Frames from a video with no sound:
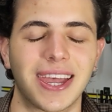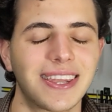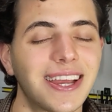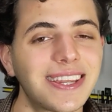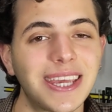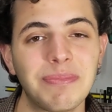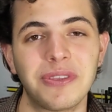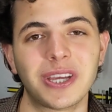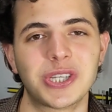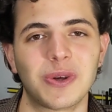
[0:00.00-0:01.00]
I'd like to keep
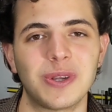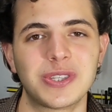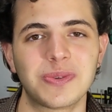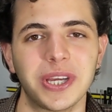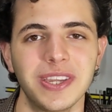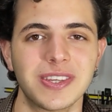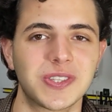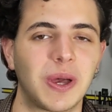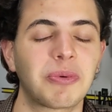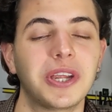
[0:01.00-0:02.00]
things short and sweet,
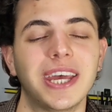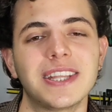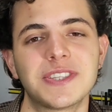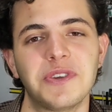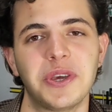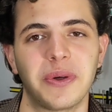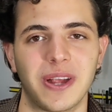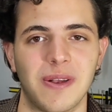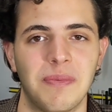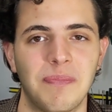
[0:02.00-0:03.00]
so I'm going to end this video
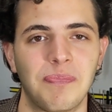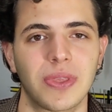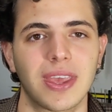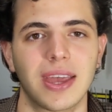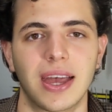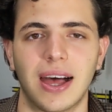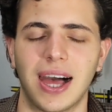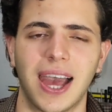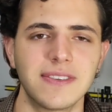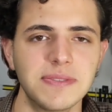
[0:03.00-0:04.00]
here.
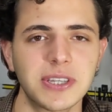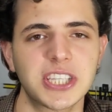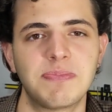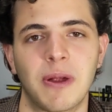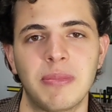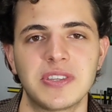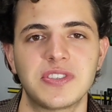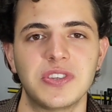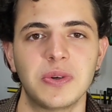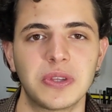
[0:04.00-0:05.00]
I have some
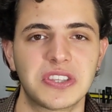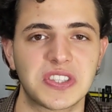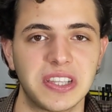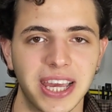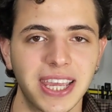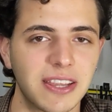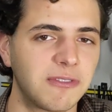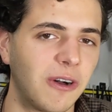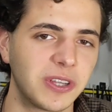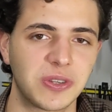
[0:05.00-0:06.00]
experiments to do with this leg
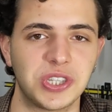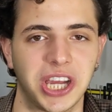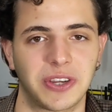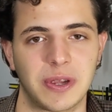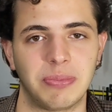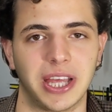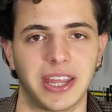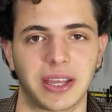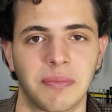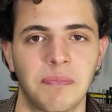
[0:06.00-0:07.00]
involving trajectory
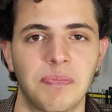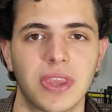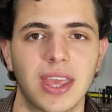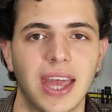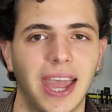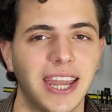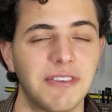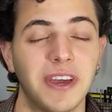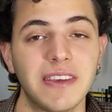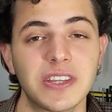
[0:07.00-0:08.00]
planning, and
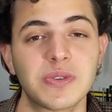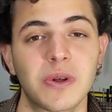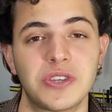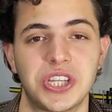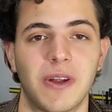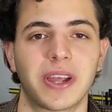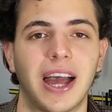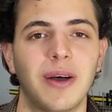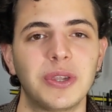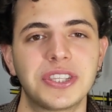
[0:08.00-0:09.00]
if any of it's worth
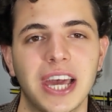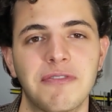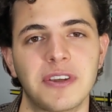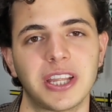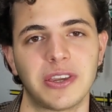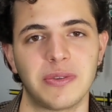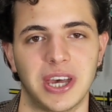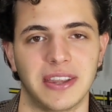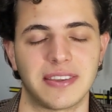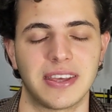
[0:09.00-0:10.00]
sharing, I will definitely do
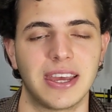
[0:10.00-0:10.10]
that.